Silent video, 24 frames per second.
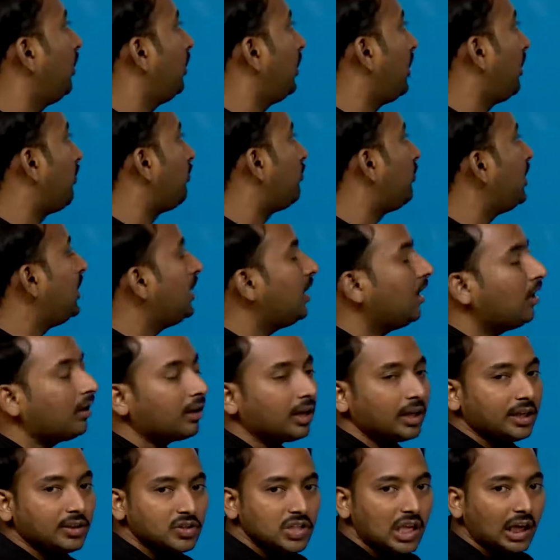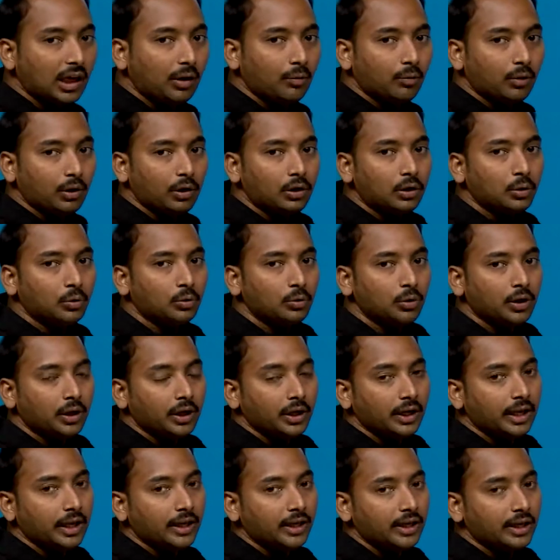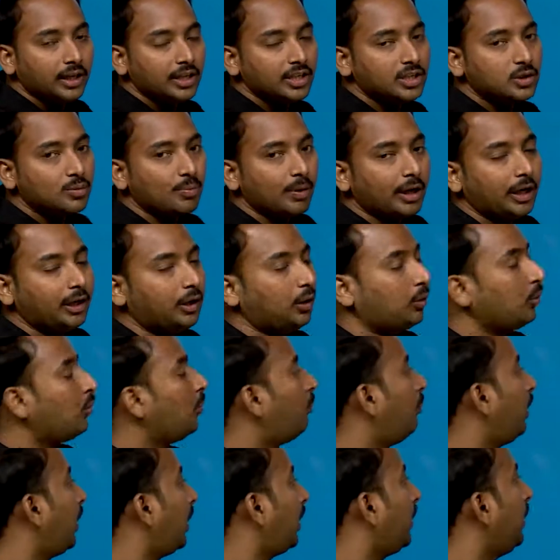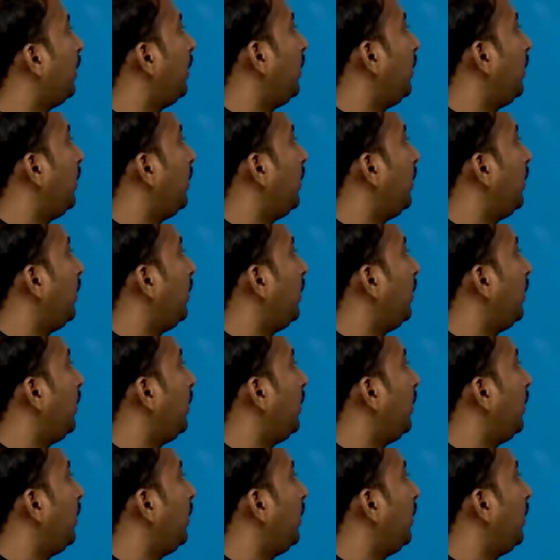MVR is equal to NH by 2 pi,